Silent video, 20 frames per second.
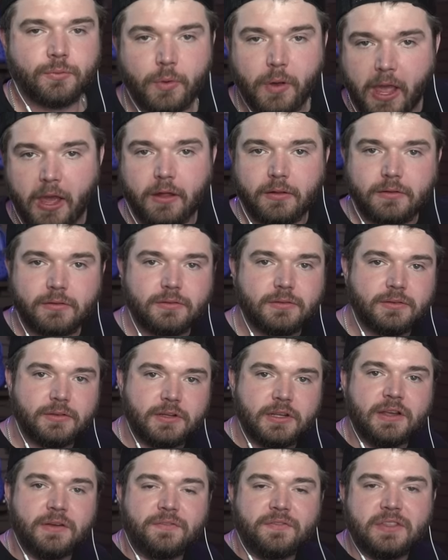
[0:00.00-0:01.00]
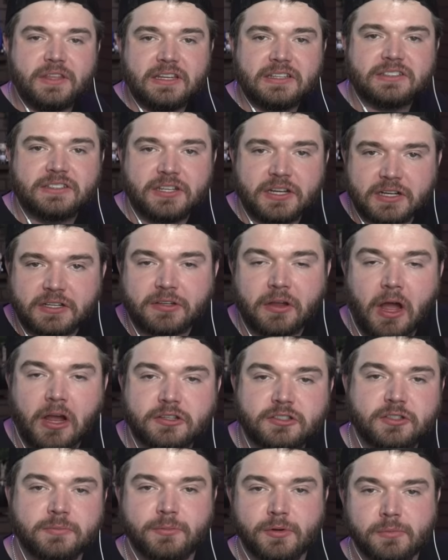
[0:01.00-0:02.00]
Well, if these
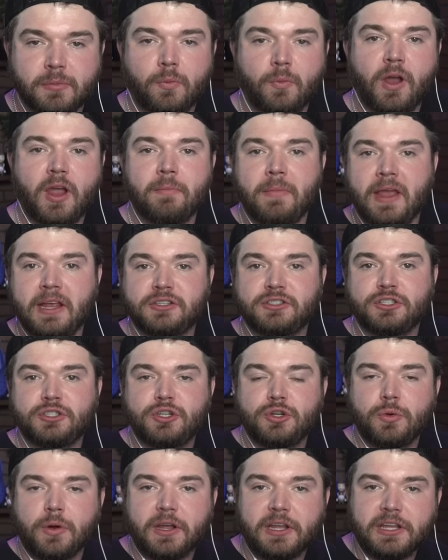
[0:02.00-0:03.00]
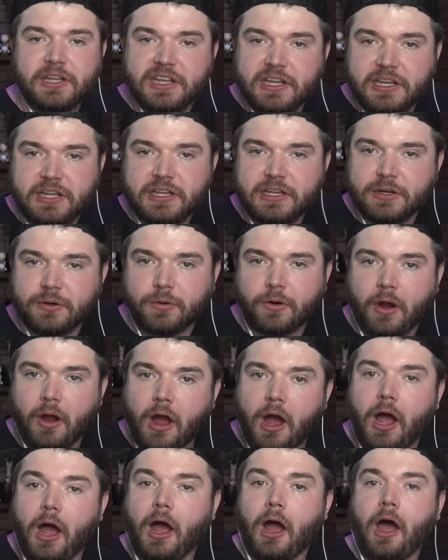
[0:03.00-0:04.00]
TikToks the Boomer Way made you do a hee hee or a
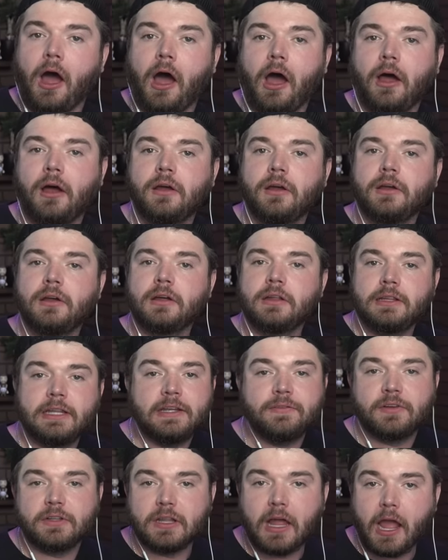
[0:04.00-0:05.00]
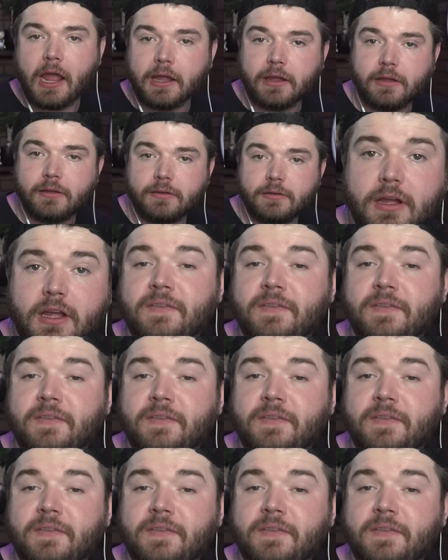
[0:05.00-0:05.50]
ha ha, leave a like.